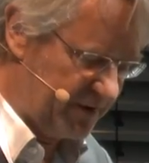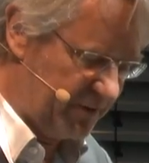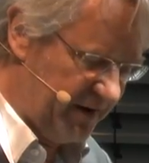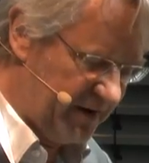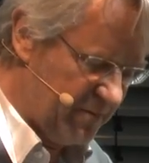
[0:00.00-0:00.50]
to
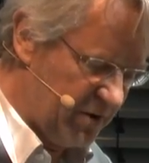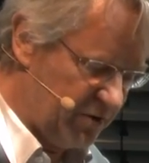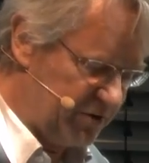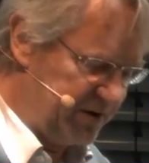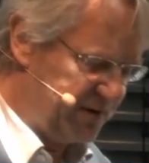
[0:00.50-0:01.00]
read
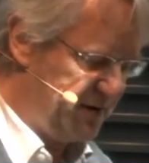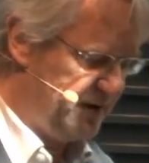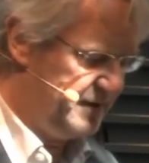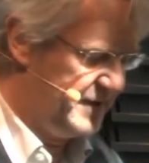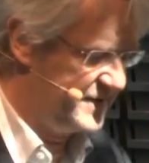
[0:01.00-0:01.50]
emotions, the
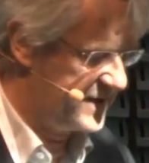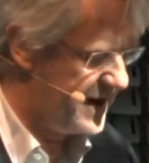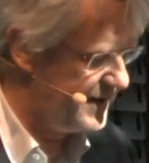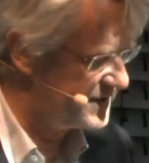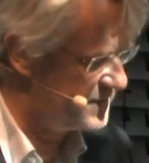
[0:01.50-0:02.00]

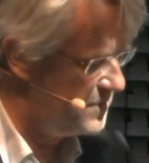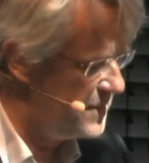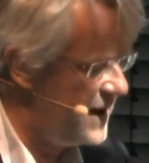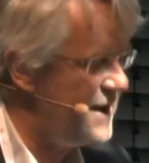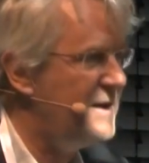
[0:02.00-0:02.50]
designers
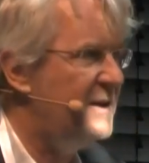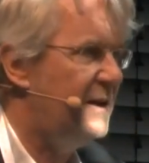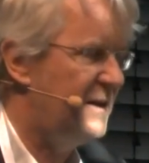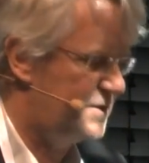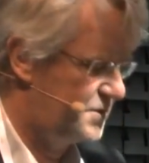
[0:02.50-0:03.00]
may
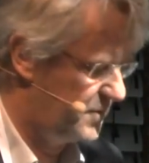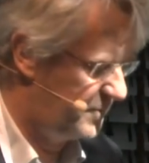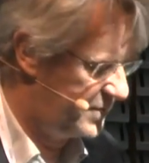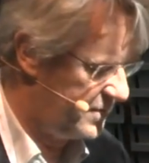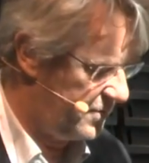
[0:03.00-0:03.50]
need to
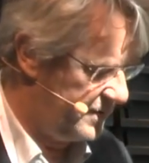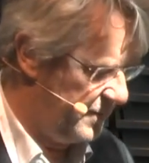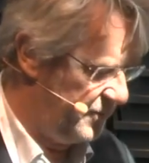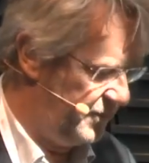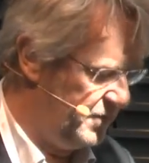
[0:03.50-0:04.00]

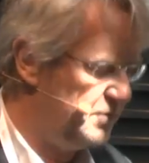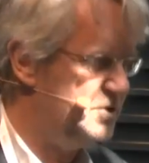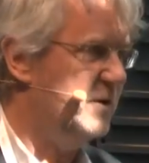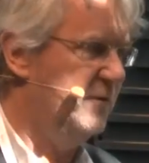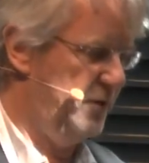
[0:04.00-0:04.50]
program
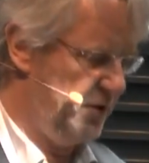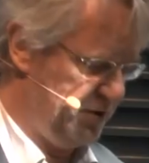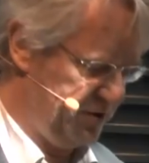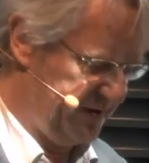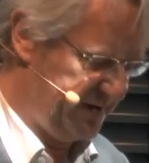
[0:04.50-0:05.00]
future
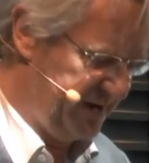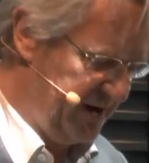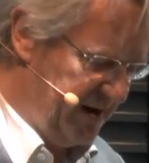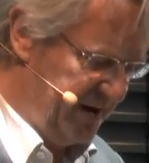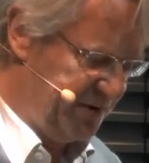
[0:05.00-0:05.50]
versions
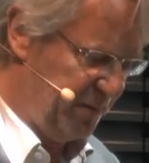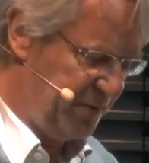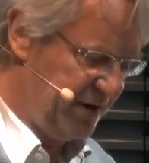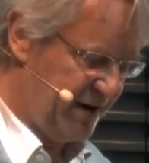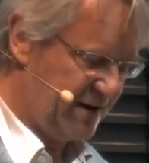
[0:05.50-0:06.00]
to
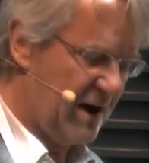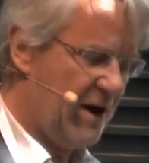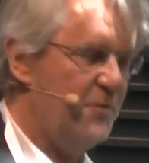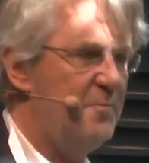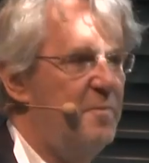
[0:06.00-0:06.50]
predict
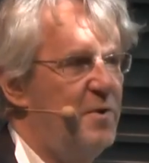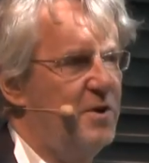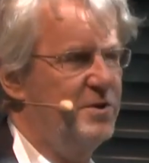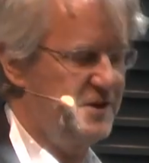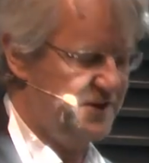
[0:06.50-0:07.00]

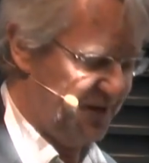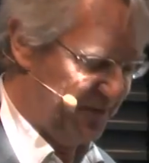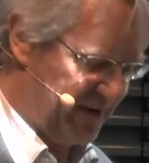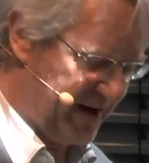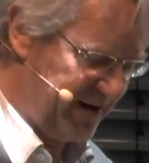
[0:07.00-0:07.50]
outbursts of
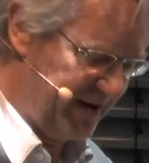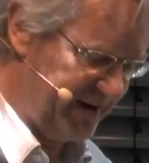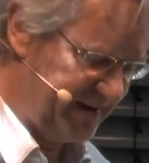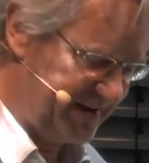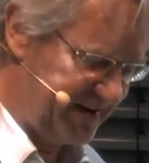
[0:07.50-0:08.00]

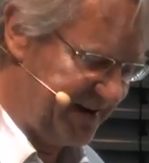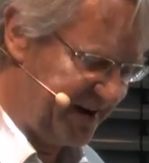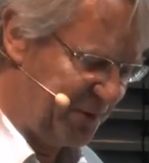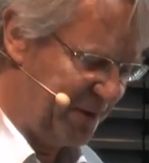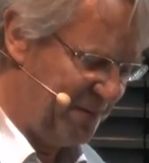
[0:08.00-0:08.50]
violence and
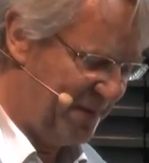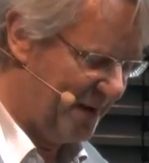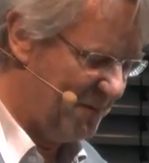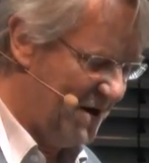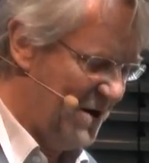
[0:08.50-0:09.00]
equip
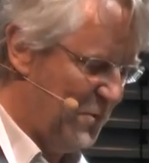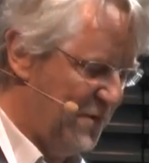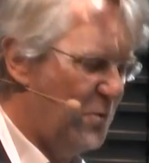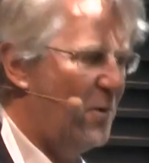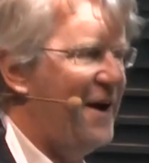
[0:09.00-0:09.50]
them with
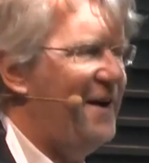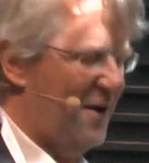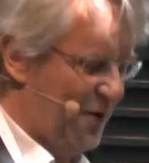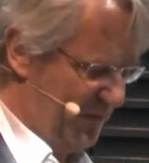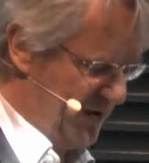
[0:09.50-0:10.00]
a way
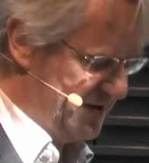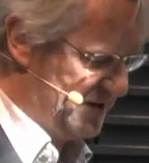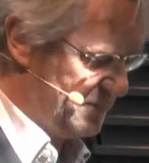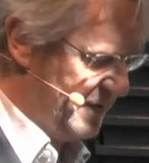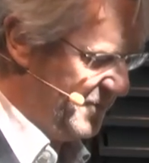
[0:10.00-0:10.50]
of
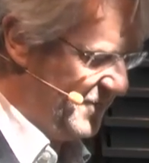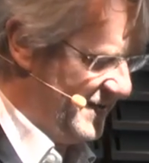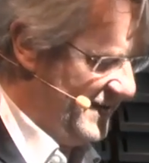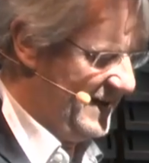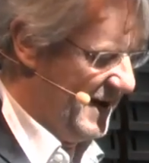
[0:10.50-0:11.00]

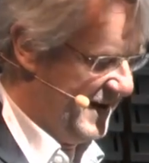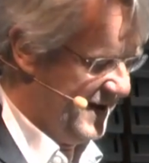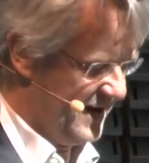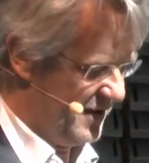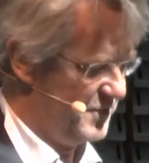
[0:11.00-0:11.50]
swiftly getting
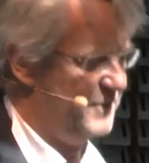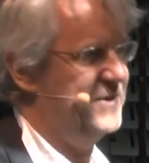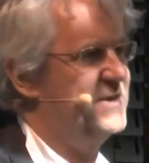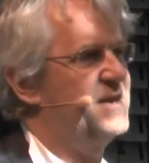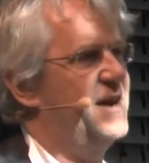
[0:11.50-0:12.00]
out of
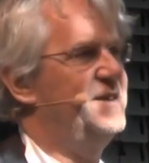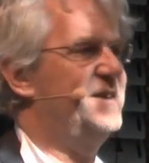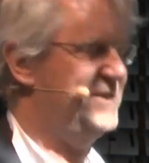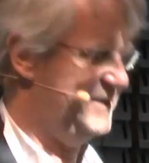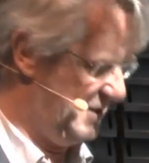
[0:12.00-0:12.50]
a tight
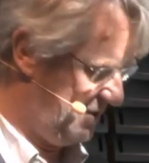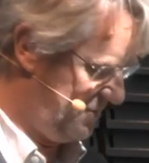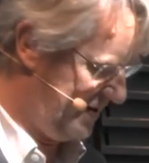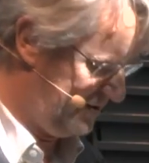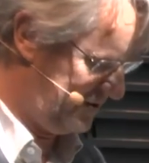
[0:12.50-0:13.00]

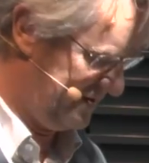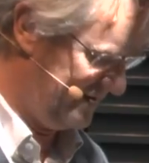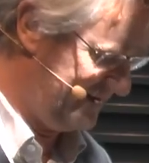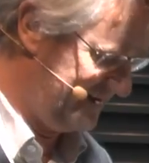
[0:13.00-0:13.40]
situation.